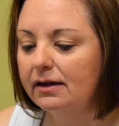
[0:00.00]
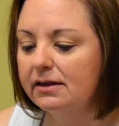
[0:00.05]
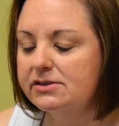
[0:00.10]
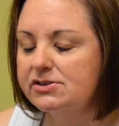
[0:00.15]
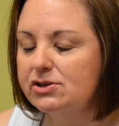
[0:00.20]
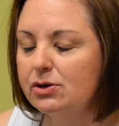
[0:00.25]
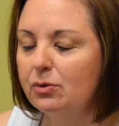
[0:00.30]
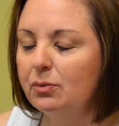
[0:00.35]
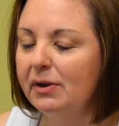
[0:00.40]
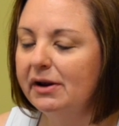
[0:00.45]

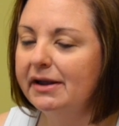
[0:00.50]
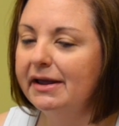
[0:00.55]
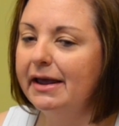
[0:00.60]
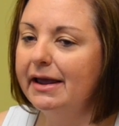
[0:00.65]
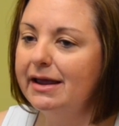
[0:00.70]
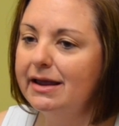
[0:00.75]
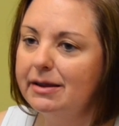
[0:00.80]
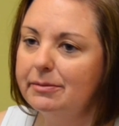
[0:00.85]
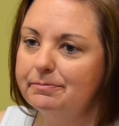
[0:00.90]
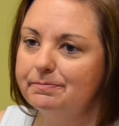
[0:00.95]
So when I
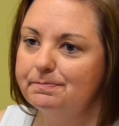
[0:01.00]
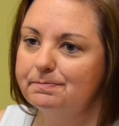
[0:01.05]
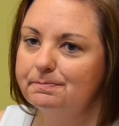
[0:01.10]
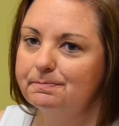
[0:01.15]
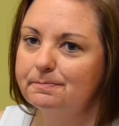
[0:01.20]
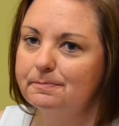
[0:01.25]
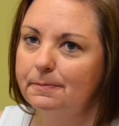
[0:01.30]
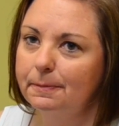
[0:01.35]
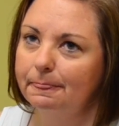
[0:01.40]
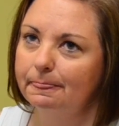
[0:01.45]
came,
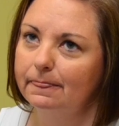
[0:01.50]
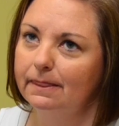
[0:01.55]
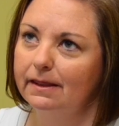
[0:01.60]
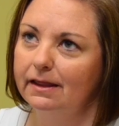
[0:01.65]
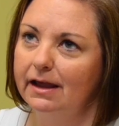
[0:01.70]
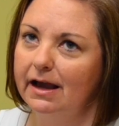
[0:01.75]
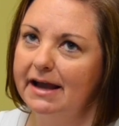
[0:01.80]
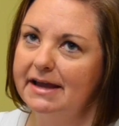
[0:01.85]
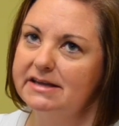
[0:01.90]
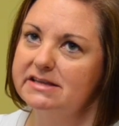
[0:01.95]

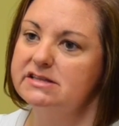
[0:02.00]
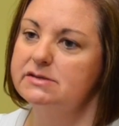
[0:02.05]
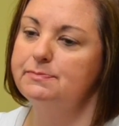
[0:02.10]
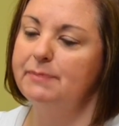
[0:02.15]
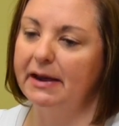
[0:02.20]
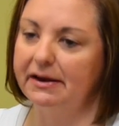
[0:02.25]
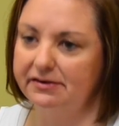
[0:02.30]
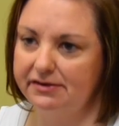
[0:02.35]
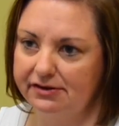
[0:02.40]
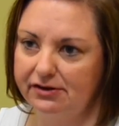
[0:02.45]
I
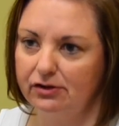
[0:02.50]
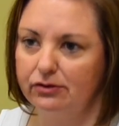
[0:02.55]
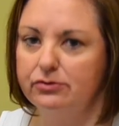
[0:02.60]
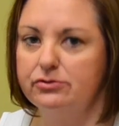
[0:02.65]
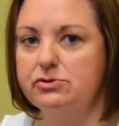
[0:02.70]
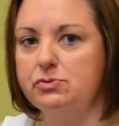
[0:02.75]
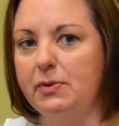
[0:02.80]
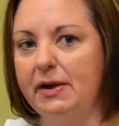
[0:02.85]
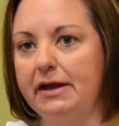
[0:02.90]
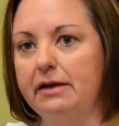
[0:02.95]
expected to
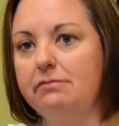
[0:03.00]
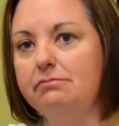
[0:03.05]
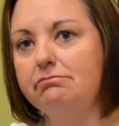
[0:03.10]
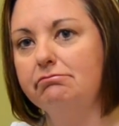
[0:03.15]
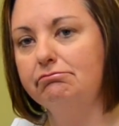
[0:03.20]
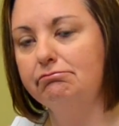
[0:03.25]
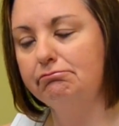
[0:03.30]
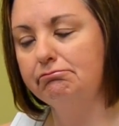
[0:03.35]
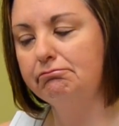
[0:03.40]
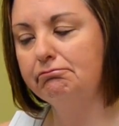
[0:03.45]
lose weight.
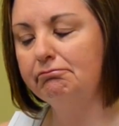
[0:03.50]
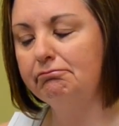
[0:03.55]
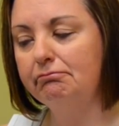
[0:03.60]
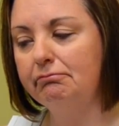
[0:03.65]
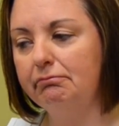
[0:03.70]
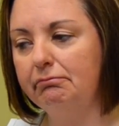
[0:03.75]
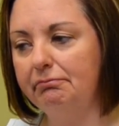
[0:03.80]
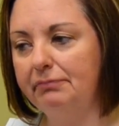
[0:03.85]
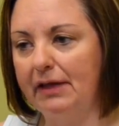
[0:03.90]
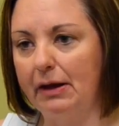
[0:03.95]

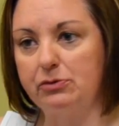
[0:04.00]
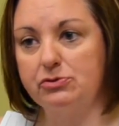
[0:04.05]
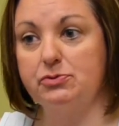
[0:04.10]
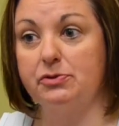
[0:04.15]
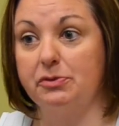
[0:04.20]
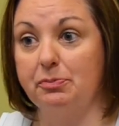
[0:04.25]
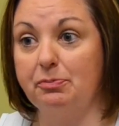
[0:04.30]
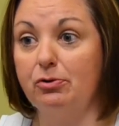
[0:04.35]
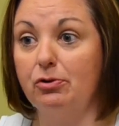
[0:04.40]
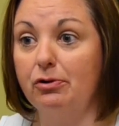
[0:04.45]
That was
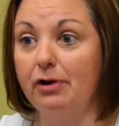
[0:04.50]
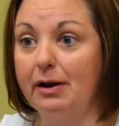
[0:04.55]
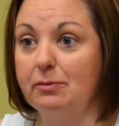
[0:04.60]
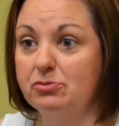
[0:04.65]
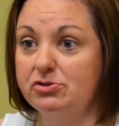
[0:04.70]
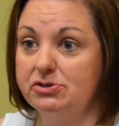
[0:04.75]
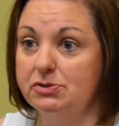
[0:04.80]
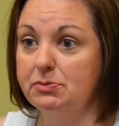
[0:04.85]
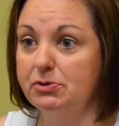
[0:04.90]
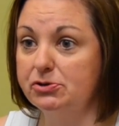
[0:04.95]
what the
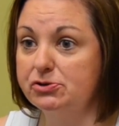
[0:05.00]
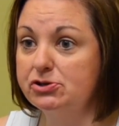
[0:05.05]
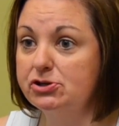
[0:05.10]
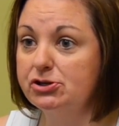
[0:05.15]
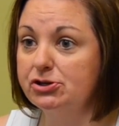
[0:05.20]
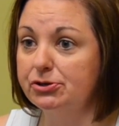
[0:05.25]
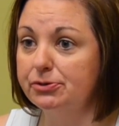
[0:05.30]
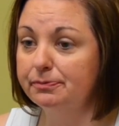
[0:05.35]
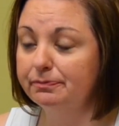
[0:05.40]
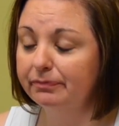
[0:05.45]
program was supposed
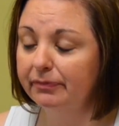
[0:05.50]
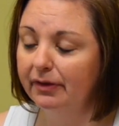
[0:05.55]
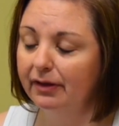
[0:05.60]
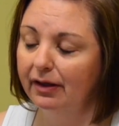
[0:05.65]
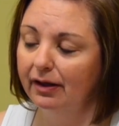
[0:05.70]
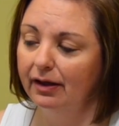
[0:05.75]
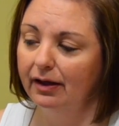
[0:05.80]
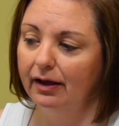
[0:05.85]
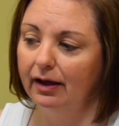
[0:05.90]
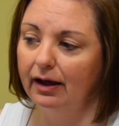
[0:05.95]
to do.
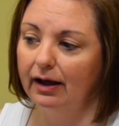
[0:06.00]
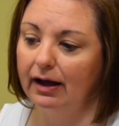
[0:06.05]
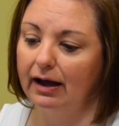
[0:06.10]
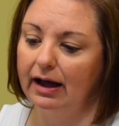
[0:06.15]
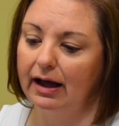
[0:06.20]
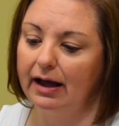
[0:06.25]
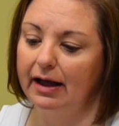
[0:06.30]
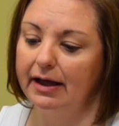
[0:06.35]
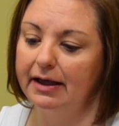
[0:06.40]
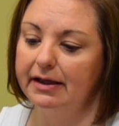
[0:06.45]

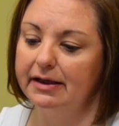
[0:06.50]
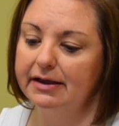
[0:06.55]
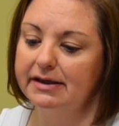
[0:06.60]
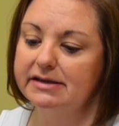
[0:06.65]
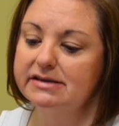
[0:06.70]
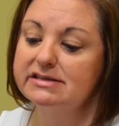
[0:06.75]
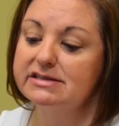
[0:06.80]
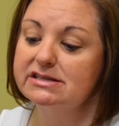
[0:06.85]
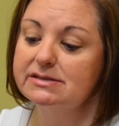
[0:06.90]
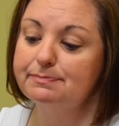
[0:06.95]
I
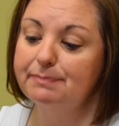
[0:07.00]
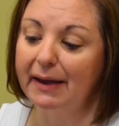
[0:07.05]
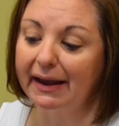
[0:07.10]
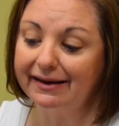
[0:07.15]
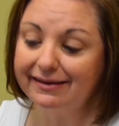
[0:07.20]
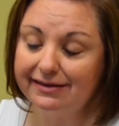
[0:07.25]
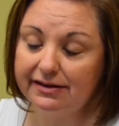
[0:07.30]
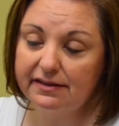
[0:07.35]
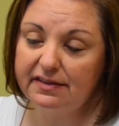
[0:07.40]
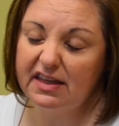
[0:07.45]

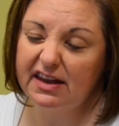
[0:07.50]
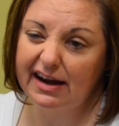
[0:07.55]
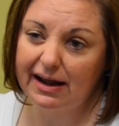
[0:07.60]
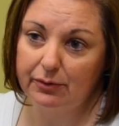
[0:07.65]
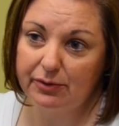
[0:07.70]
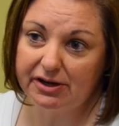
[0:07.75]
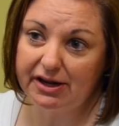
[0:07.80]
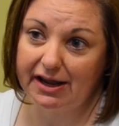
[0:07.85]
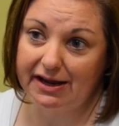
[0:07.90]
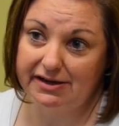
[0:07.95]
expected that
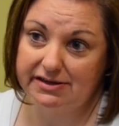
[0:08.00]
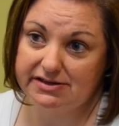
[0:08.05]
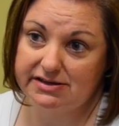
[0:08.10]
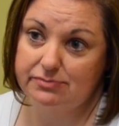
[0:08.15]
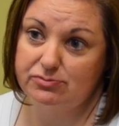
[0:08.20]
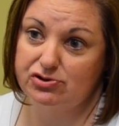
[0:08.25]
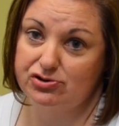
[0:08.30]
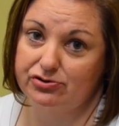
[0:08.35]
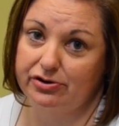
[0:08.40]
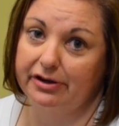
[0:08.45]
I would gain
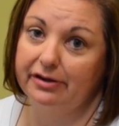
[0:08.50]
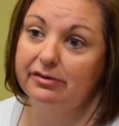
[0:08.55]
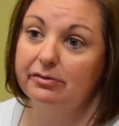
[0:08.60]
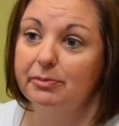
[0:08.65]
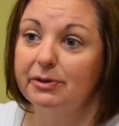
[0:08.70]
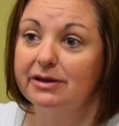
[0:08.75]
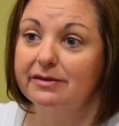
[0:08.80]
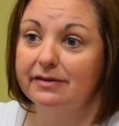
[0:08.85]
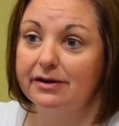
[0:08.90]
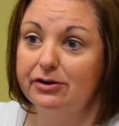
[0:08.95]
some strength
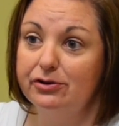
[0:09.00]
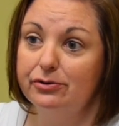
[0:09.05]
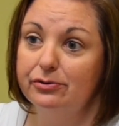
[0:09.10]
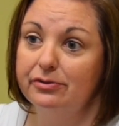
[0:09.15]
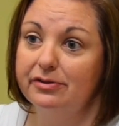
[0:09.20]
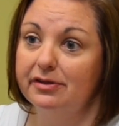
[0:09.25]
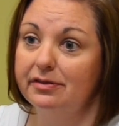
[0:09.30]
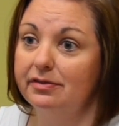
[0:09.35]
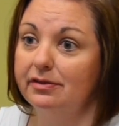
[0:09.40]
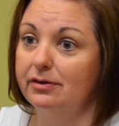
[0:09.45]
because I
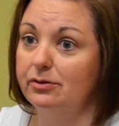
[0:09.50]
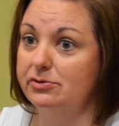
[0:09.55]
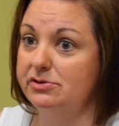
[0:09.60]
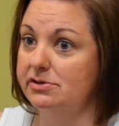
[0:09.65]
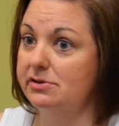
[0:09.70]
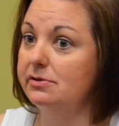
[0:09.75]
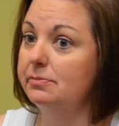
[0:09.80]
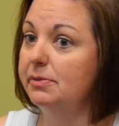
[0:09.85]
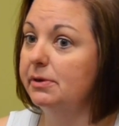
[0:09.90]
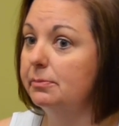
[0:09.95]
knew that there
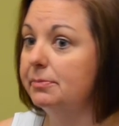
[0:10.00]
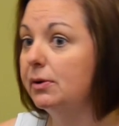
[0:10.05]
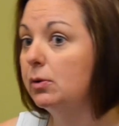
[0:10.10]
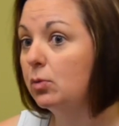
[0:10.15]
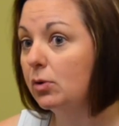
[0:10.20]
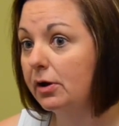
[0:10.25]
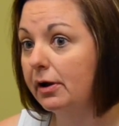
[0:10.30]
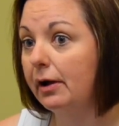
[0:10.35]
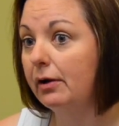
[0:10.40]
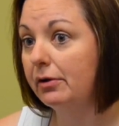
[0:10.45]
was going to be a
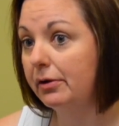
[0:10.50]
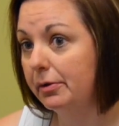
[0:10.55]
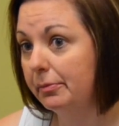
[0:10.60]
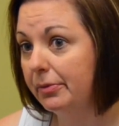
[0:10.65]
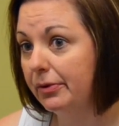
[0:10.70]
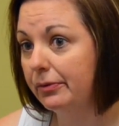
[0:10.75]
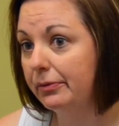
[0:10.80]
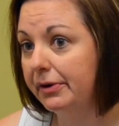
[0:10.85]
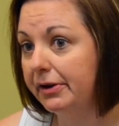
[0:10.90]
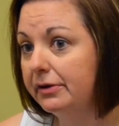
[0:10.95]
big workout
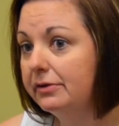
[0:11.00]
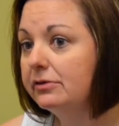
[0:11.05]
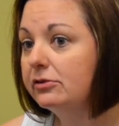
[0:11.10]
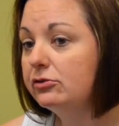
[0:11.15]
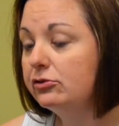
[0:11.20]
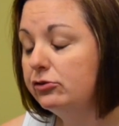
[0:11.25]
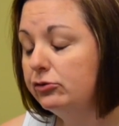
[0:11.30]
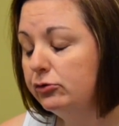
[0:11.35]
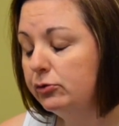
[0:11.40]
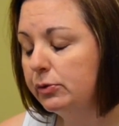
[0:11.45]
component
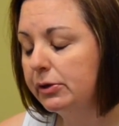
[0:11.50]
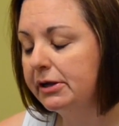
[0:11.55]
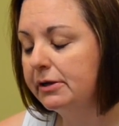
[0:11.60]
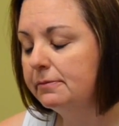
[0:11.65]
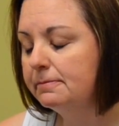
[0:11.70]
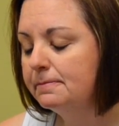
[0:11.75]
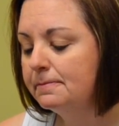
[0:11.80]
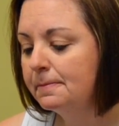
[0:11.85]
to it.